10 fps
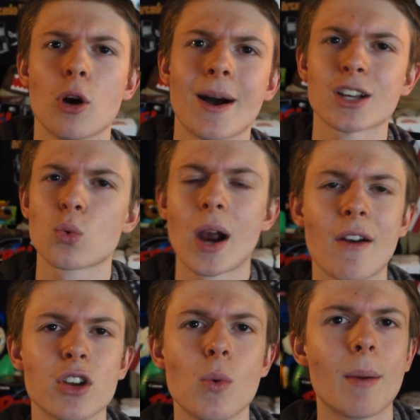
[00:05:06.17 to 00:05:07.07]
Box,
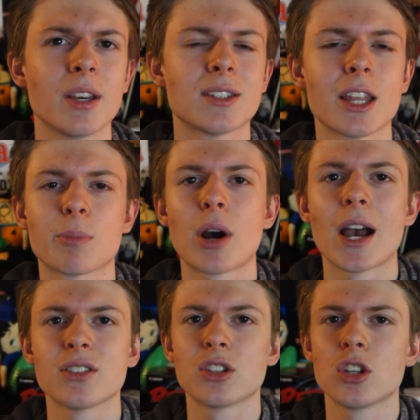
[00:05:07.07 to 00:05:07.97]
wherever you want me to send the
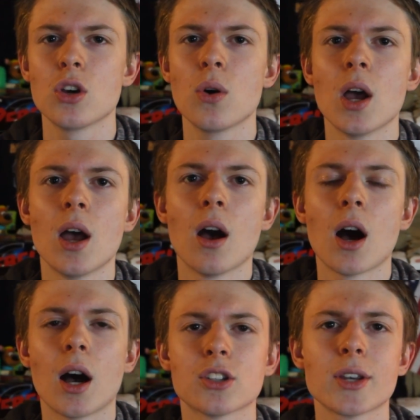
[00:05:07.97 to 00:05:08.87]
prizes to.
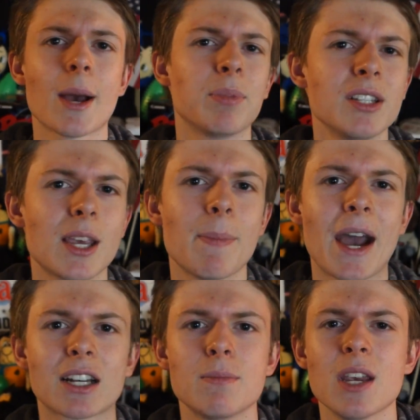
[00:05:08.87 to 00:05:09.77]
Uh, so yeah, please get
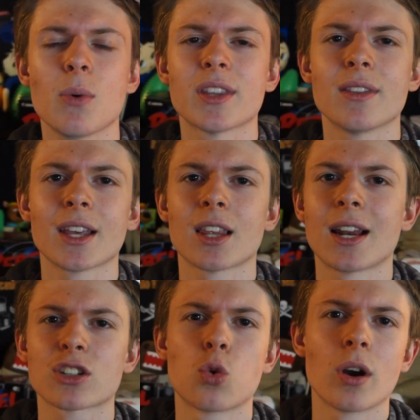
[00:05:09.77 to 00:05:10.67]
back to me within like the
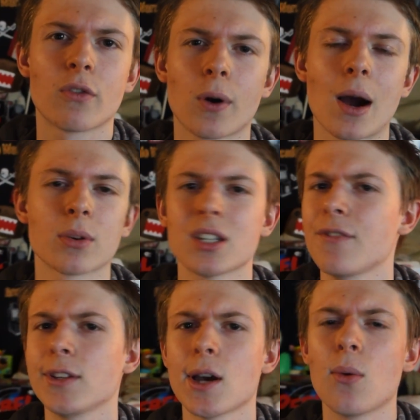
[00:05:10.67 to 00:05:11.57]
next 24 hours. If
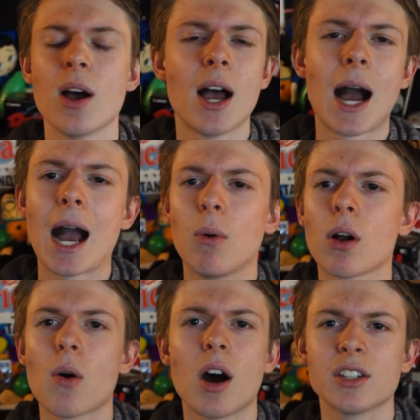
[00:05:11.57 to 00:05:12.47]
you don't, I will
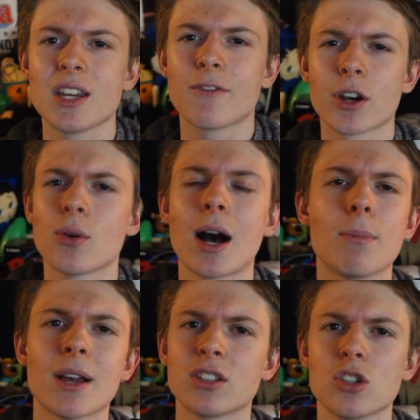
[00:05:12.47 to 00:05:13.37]
go hunting for you. I'll
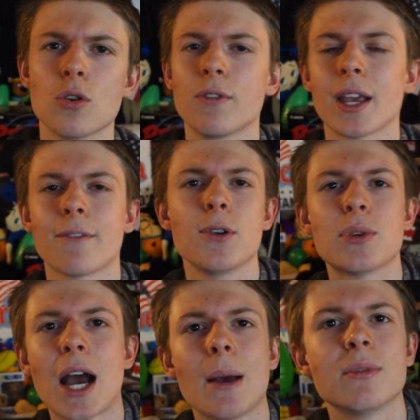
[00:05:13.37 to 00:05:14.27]
message you like a few
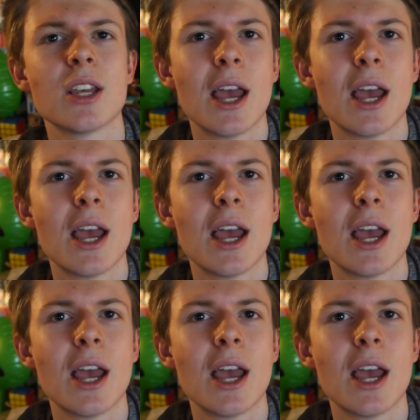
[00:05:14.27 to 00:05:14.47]
times.